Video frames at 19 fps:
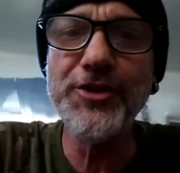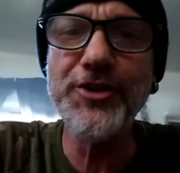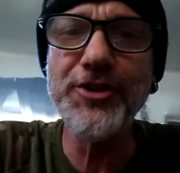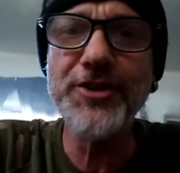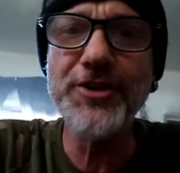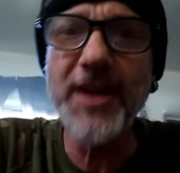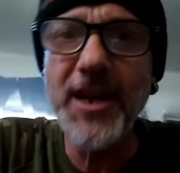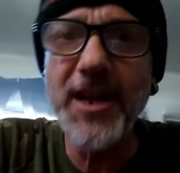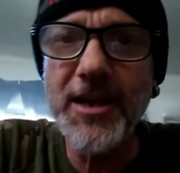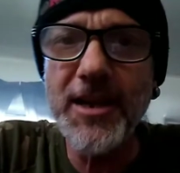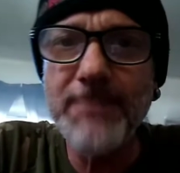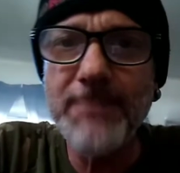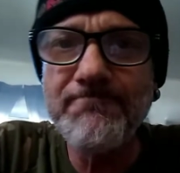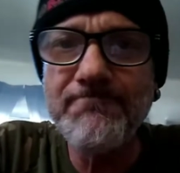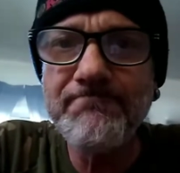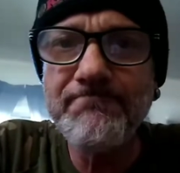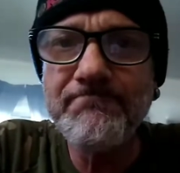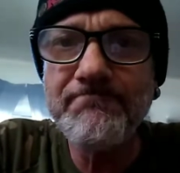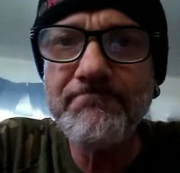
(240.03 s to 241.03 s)
your tank
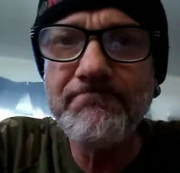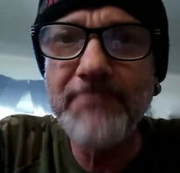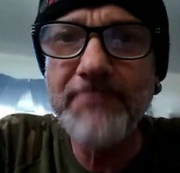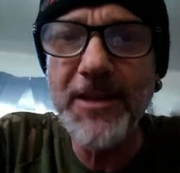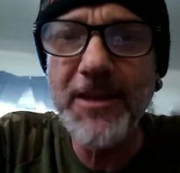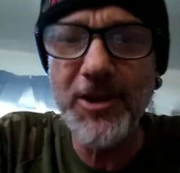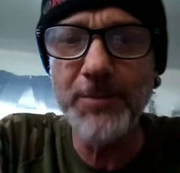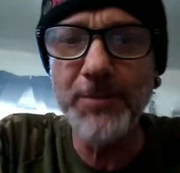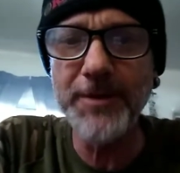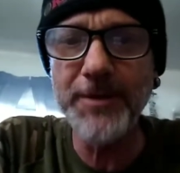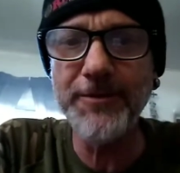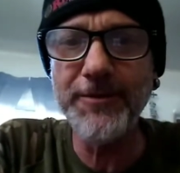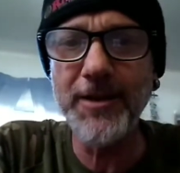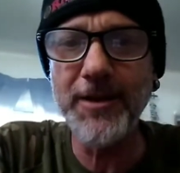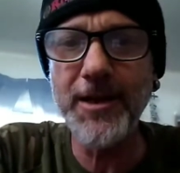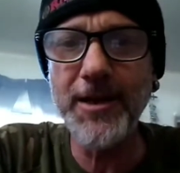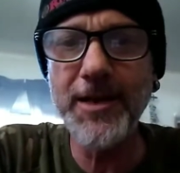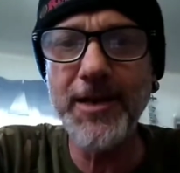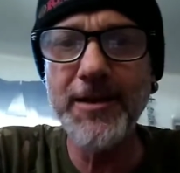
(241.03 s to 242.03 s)
and it'll be
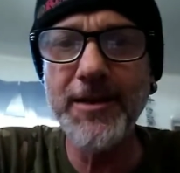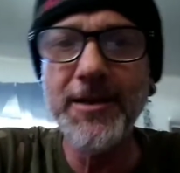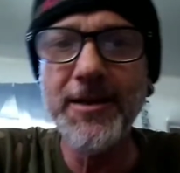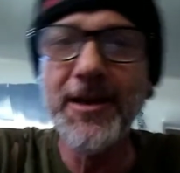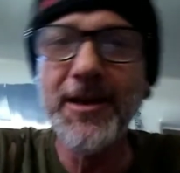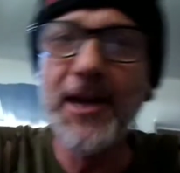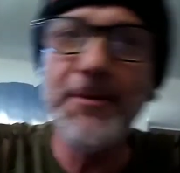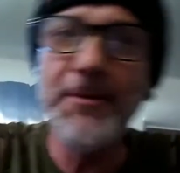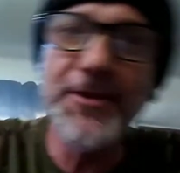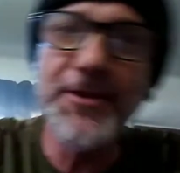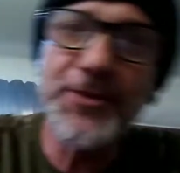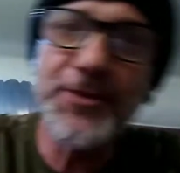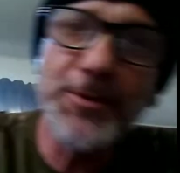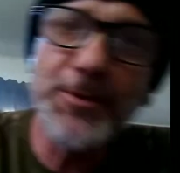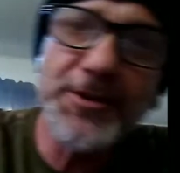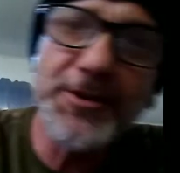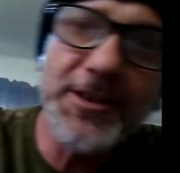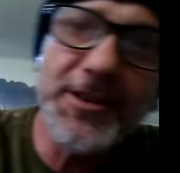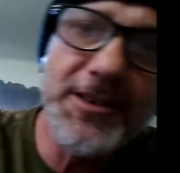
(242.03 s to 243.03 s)
fine. I mean, this
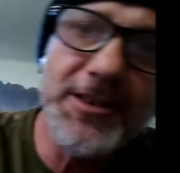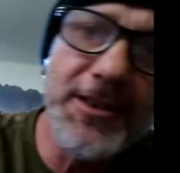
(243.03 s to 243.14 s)
one did